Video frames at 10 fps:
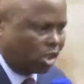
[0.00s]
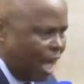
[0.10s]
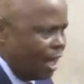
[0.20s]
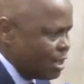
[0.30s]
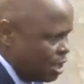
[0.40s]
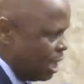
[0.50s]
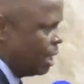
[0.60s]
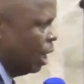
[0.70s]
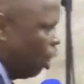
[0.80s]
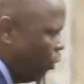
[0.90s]
sons
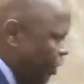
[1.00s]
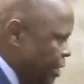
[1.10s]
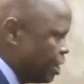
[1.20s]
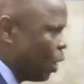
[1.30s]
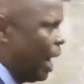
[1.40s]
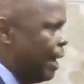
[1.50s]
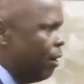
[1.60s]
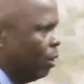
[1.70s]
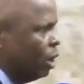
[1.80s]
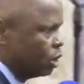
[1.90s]
of
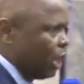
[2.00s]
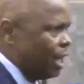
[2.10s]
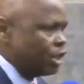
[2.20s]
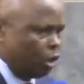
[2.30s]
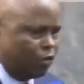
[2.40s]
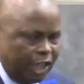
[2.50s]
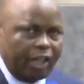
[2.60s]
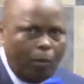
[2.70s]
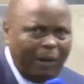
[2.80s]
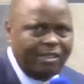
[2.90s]
Israel, sons of
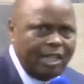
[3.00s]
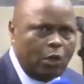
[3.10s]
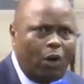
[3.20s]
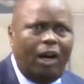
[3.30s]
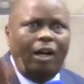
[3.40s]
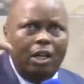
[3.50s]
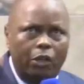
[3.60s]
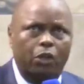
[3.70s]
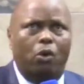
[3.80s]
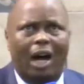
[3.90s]
Jacob as it were,
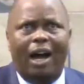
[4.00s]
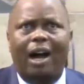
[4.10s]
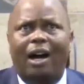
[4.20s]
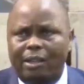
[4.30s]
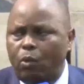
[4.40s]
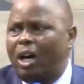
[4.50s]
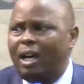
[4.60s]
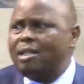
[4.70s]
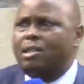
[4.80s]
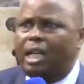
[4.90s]
you are the
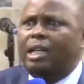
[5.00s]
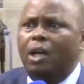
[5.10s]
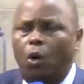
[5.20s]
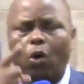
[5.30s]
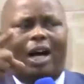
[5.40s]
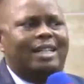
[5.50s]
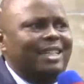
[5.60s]
ones who are